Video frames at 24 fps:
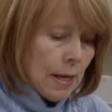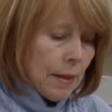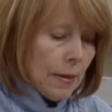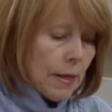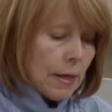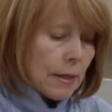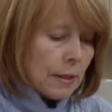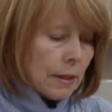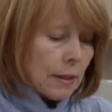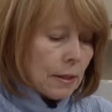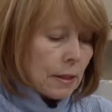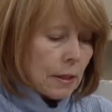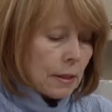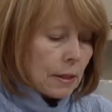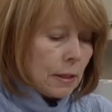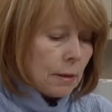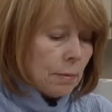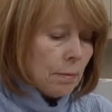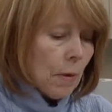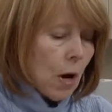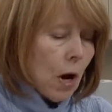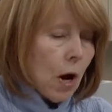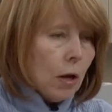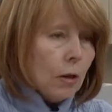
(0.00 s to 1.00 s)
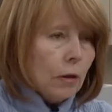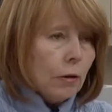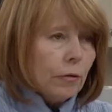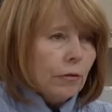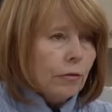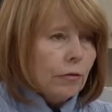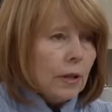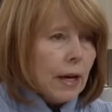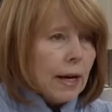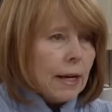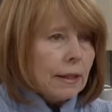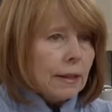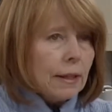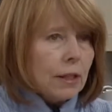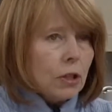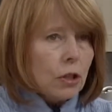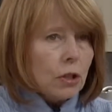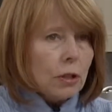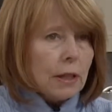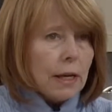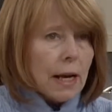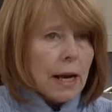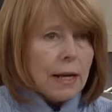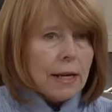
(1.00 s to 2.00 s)
This is a smaller flake that
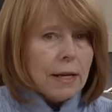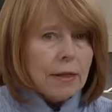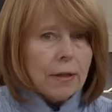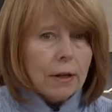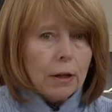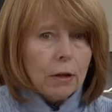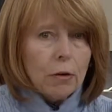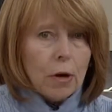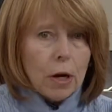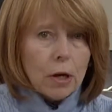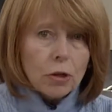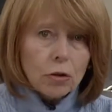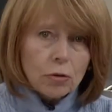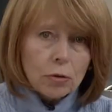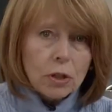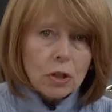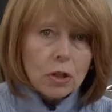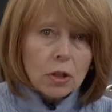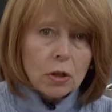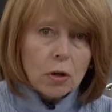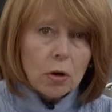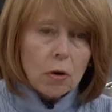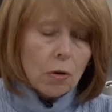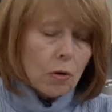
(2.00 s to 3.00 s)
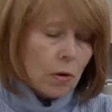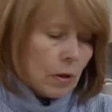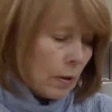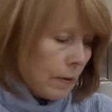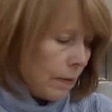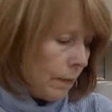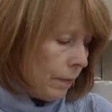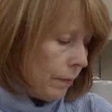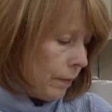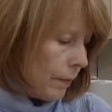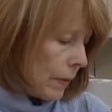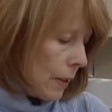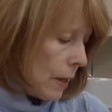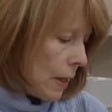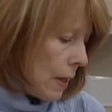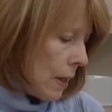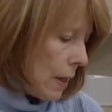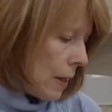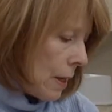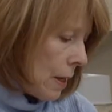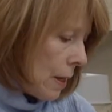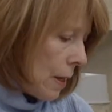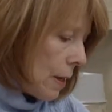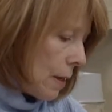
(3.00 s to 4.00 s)
you get in the grocery store,
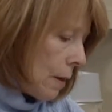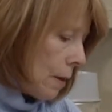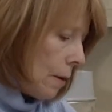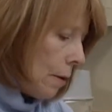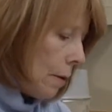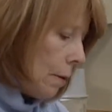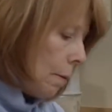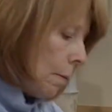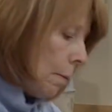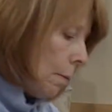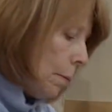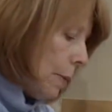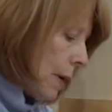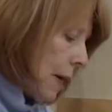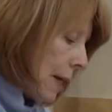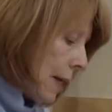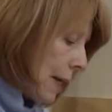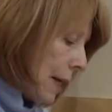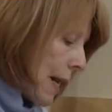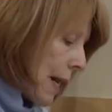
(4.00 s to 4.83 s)
but it